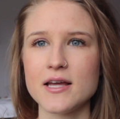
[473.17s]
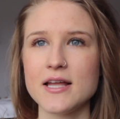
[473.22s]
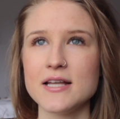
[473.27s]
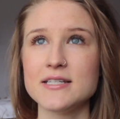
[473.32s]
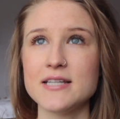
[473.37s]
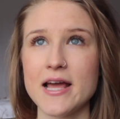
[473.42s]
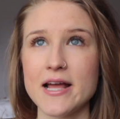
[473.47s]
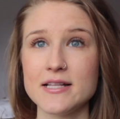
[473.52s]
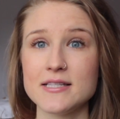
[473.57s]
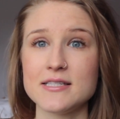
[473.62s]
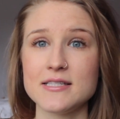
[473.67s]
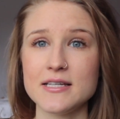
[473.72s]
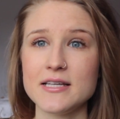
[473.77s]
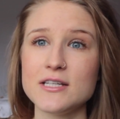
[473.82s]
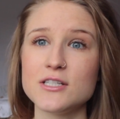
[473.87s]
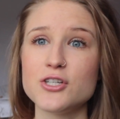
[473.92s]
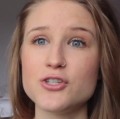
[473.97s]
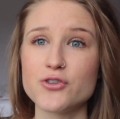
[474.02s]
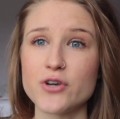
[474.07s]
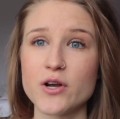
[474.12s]
intense
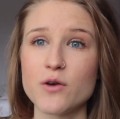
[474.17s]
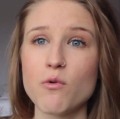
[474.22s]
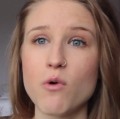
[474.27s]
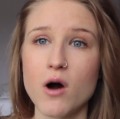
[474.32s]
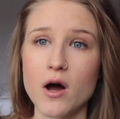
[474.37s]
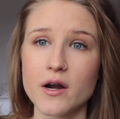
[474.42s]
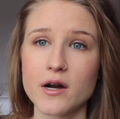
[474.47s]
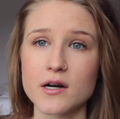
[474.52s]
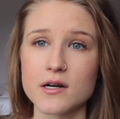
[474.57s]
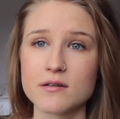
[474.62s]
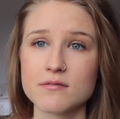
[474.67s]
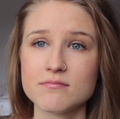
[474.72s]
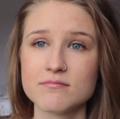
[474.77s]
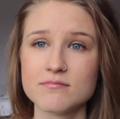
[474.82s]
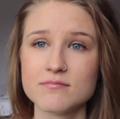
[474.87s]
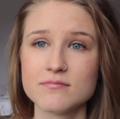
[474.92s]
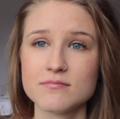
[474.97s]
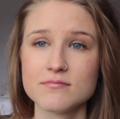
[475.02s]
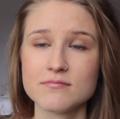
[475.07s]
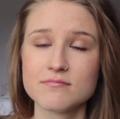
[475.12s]
need to drink water
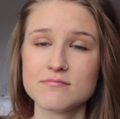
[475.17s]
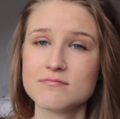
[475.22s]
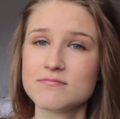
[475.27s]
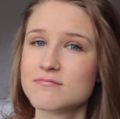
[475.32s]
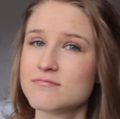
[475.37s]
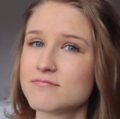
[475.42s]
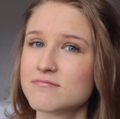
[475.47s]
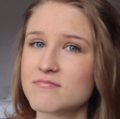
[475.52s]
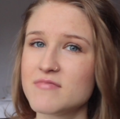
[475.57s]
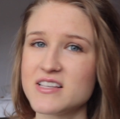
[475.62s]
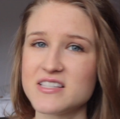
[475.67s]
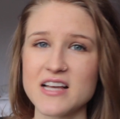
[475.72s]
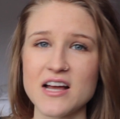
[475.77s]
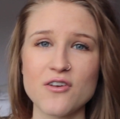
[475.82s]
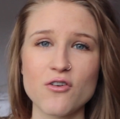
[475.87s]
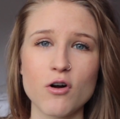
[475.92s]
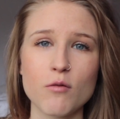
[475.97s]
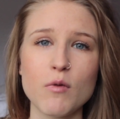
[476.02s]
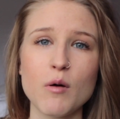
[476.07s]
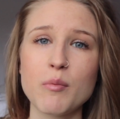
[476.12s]
is
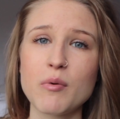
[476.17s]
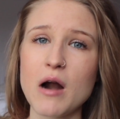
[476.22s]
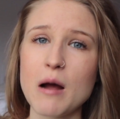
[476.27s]
that normal?